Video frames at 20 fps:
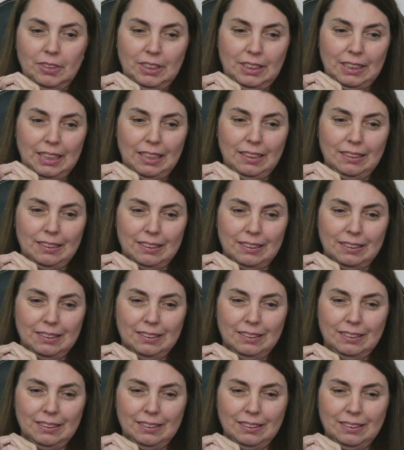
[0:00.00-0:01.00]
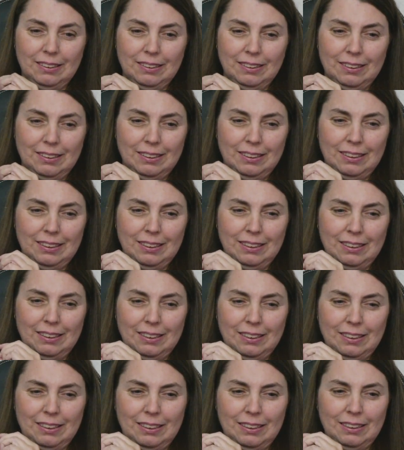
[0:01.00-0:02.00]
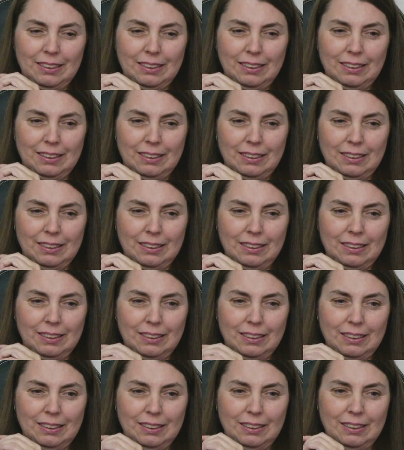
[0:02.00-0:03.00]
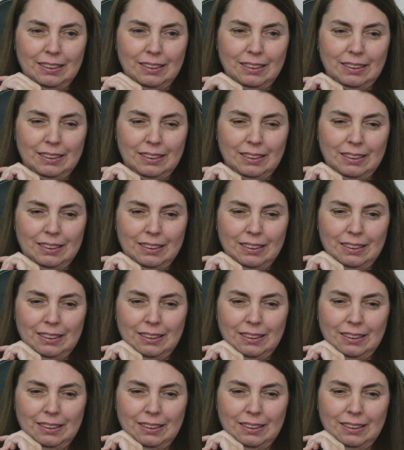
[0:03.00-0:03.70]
No words are spoken by the person on screen.